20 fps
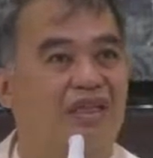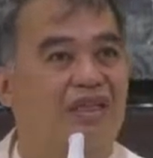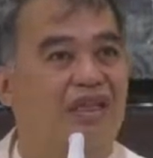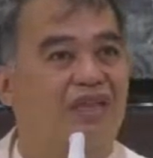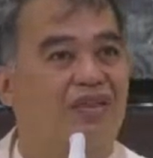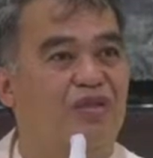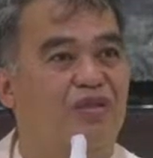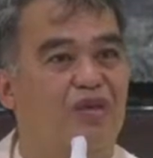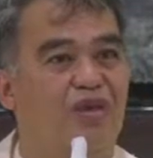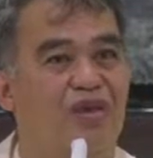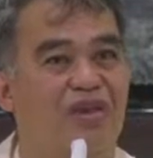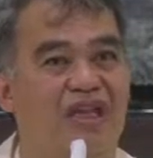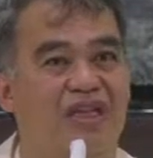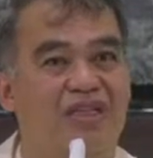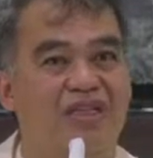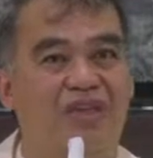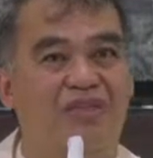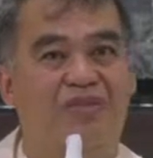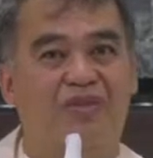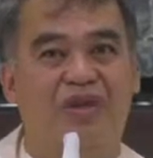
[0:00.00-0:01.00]
just walk
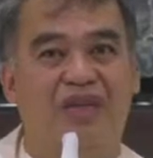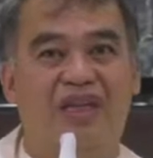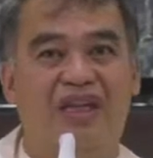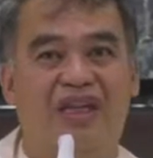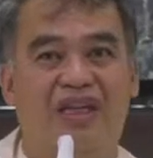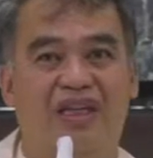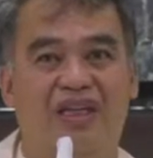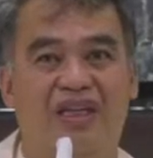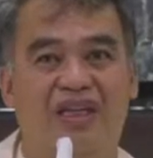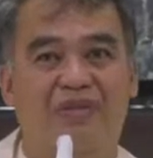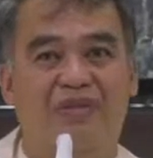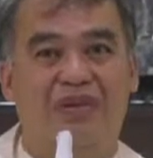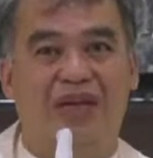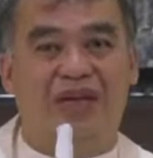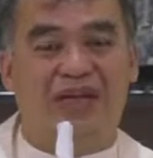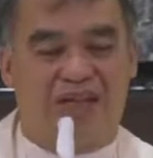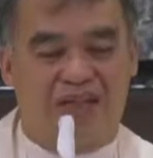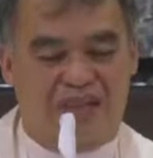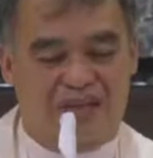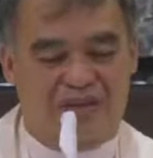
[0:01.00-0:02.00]
as if we are in the
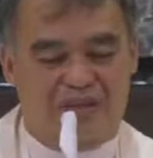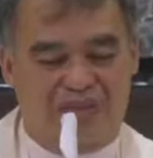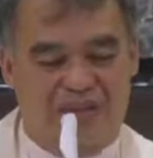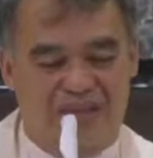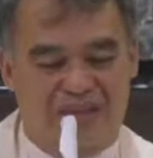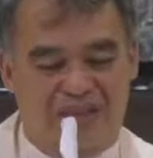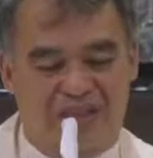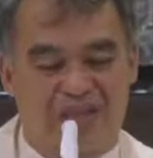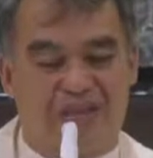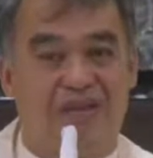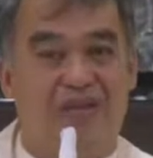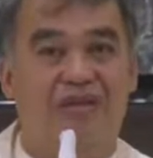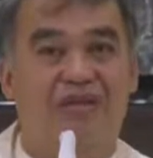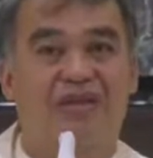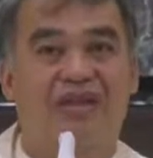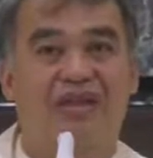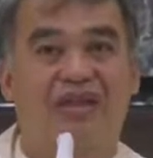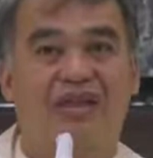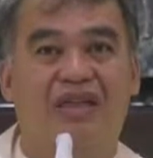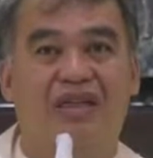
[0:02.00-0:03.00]
marketplace or
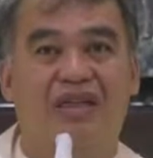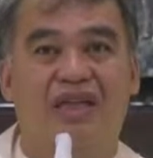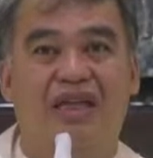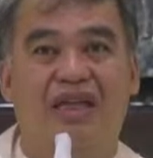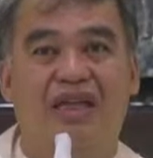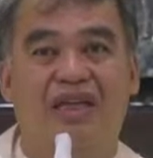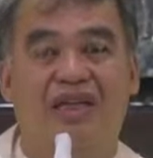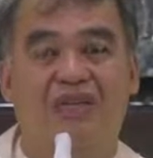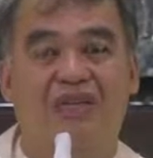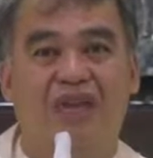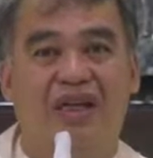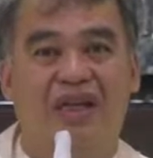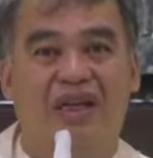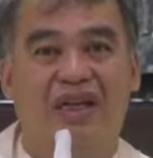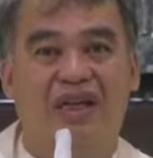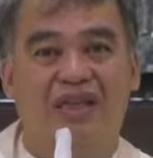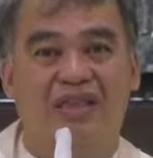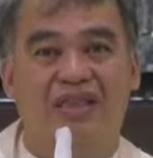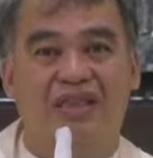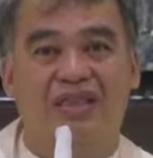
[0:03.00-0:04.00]
anywhere
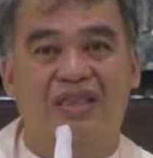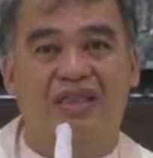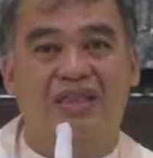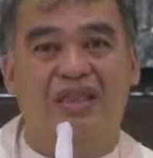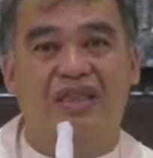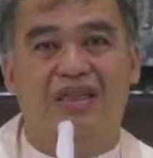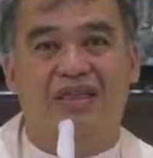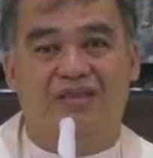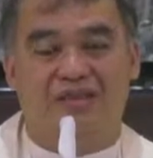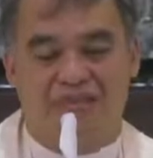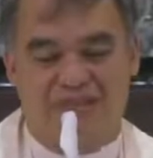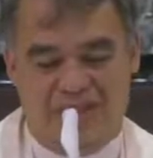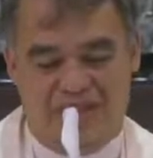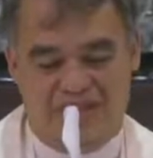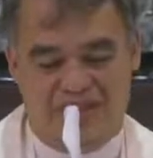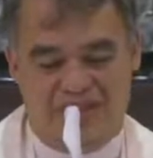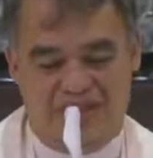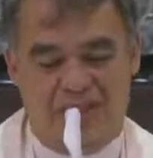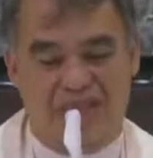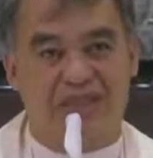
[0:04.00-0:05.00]
else,
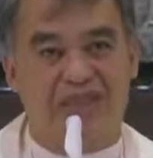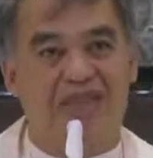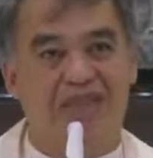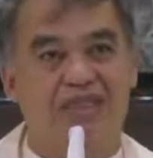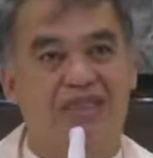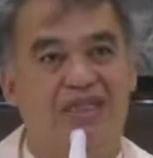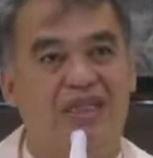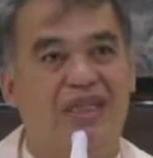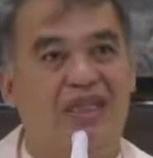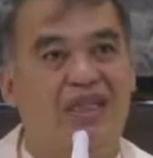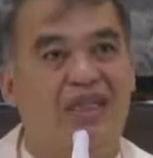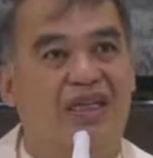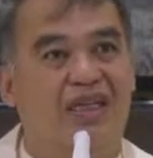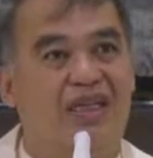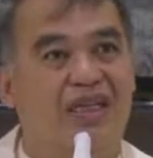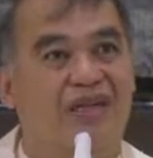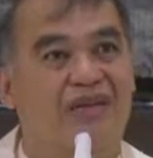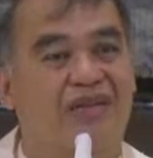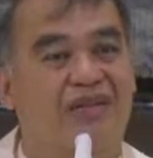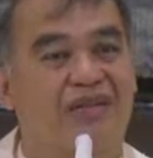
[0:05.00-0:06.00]
but it is,
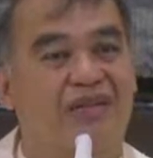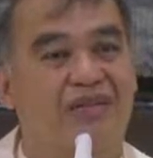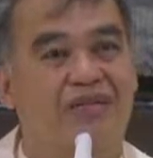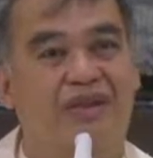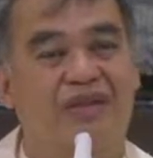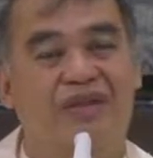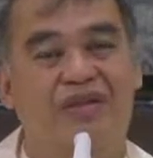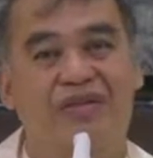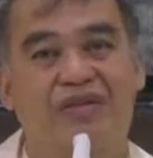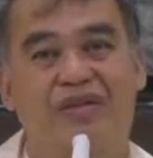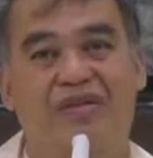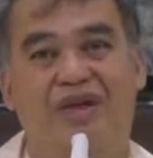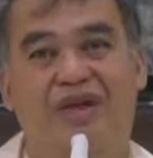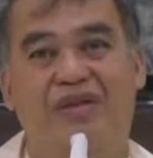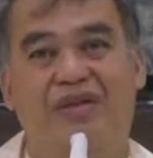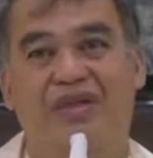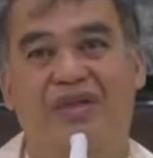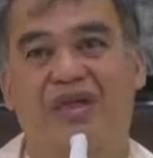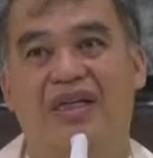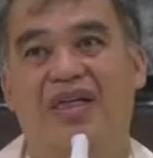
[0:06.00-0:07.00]
no, because of
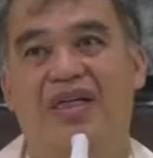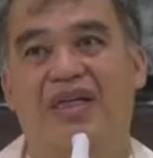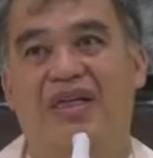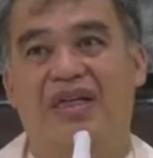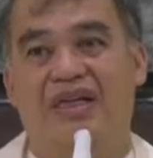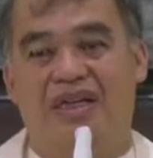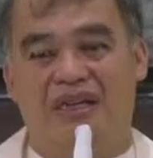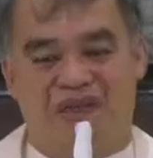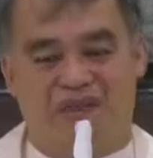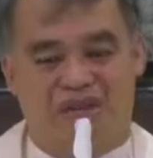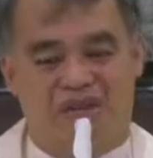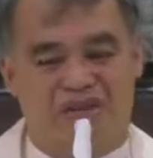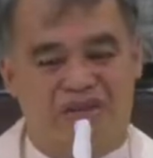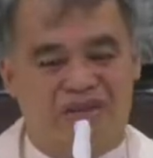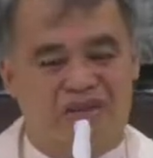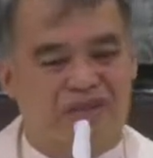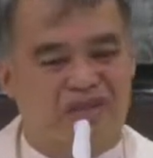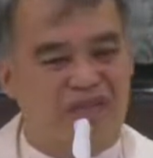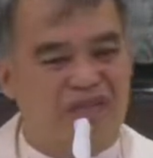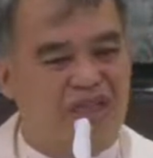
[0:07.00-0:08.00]
our
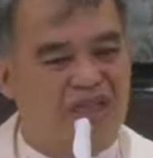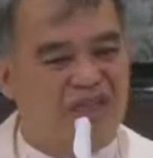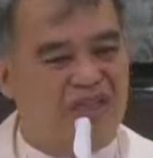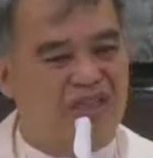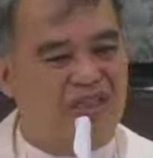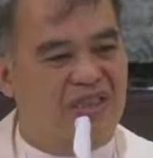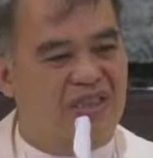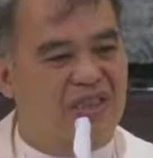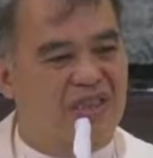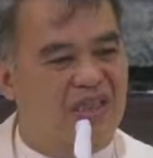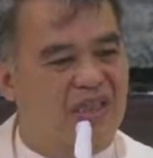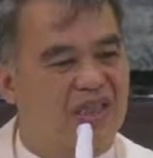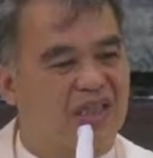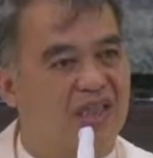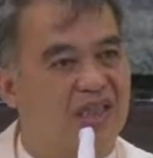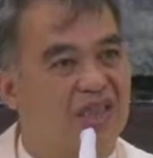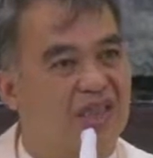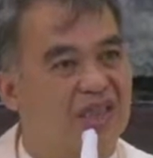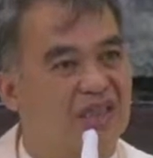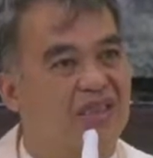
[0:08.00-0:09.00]
consciousness that
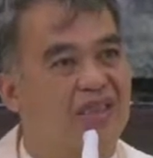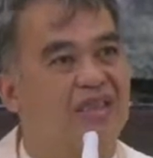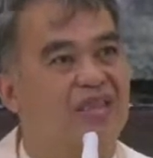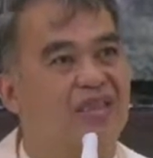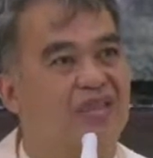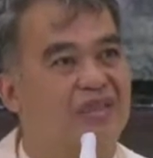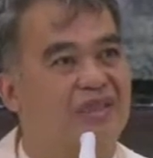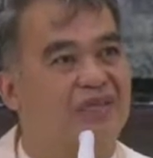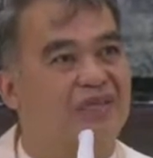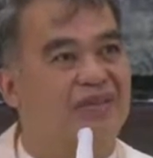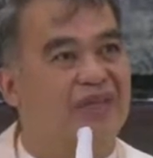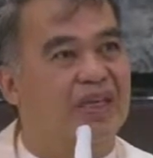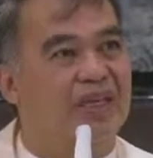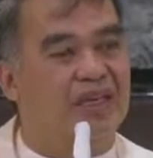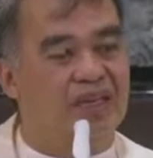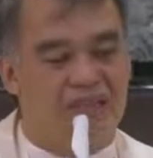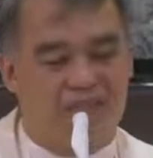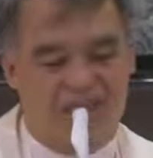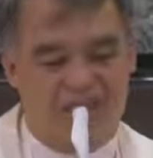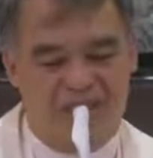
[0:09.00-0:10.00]
it is
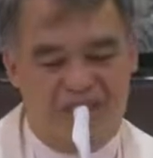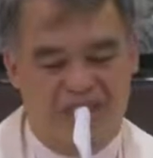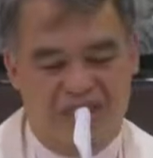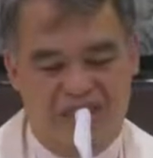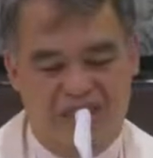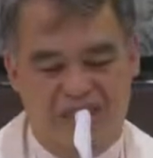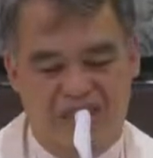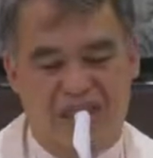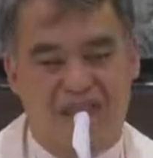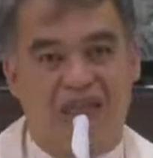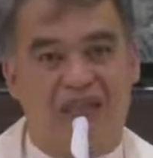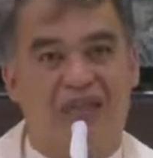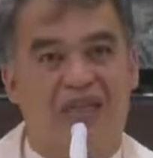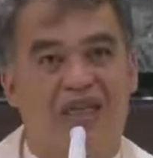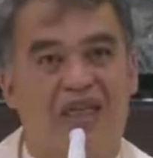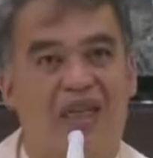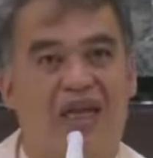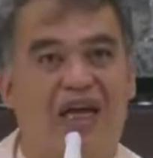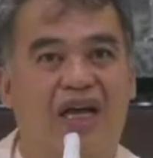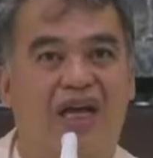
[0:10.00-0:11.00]
indeed
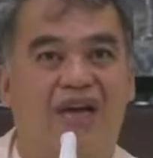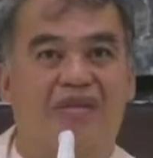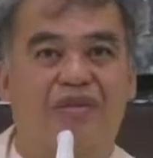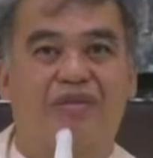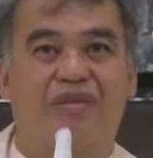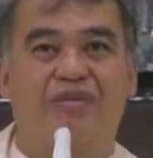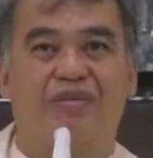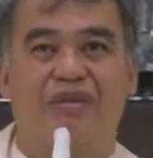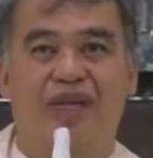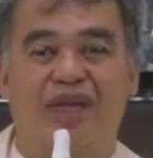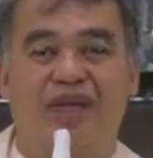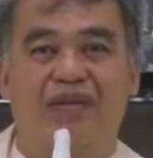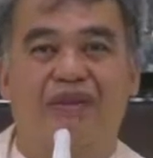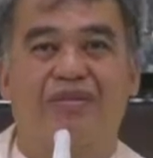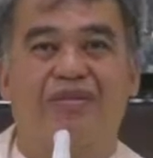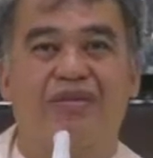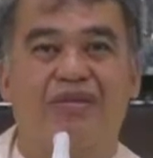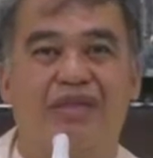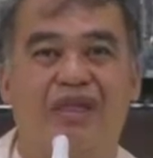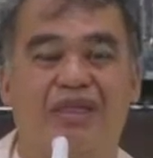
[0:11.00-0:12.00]
the house of God,
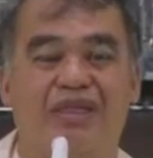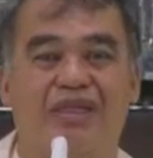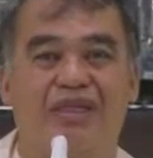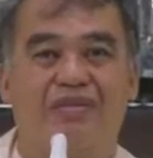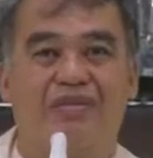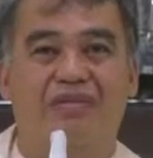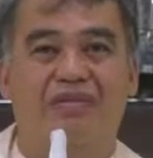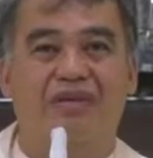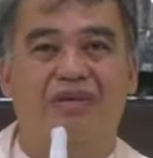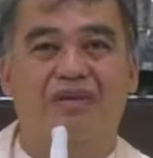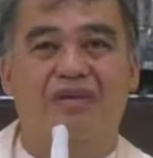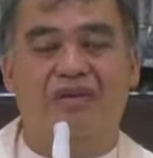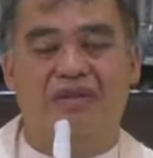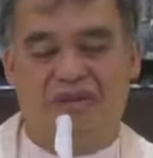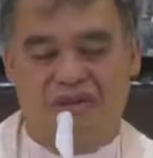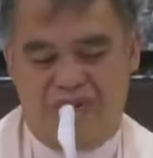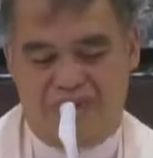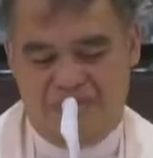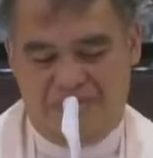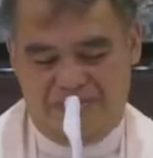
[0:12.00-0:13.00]
for example,
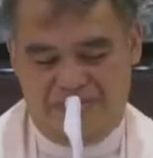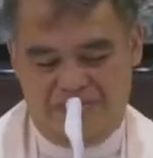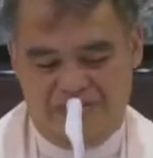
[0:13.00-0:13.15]
or